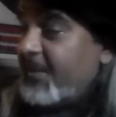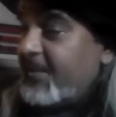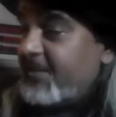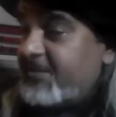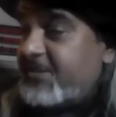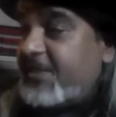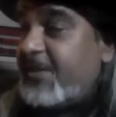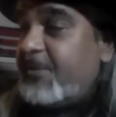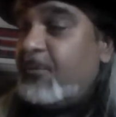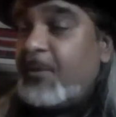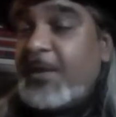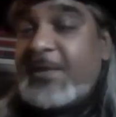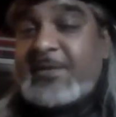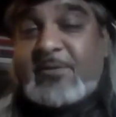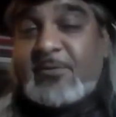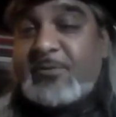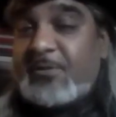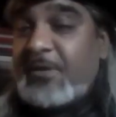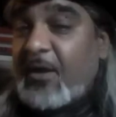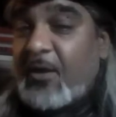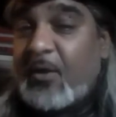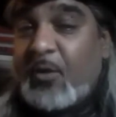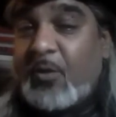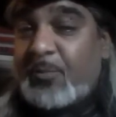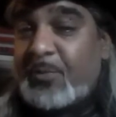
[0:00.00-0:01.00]
She went through
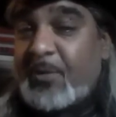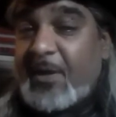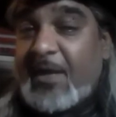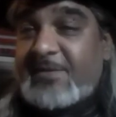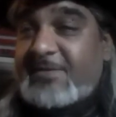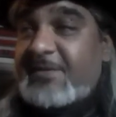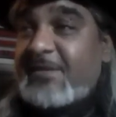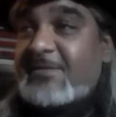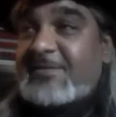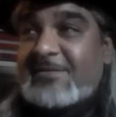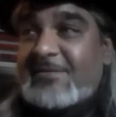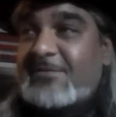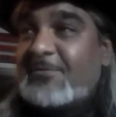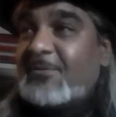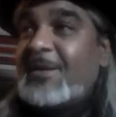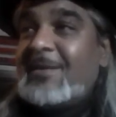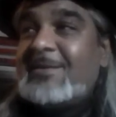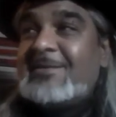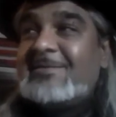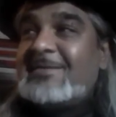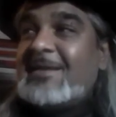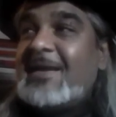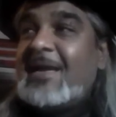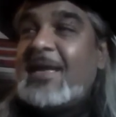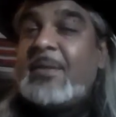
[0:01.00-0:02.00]
the whole process because around
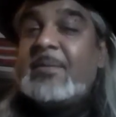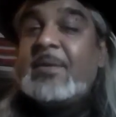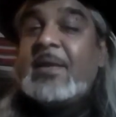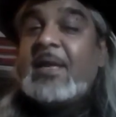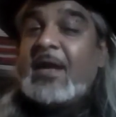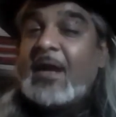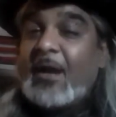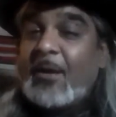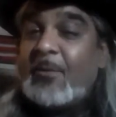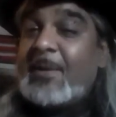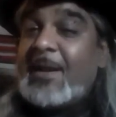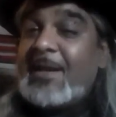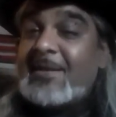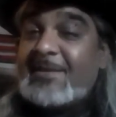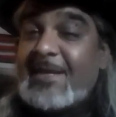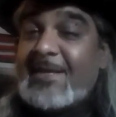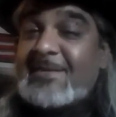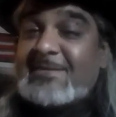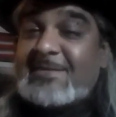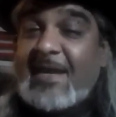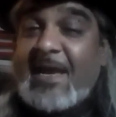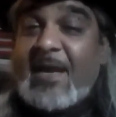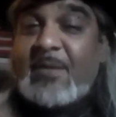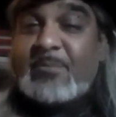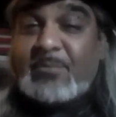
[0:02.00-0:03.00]
that
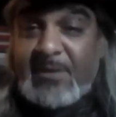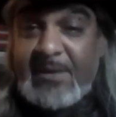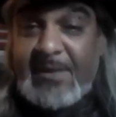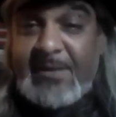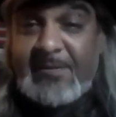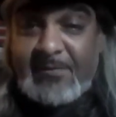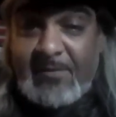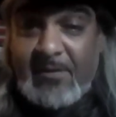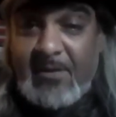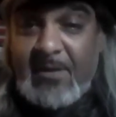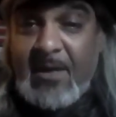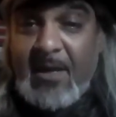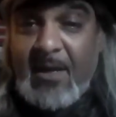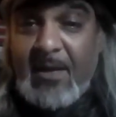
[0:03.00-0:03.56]
time, believe it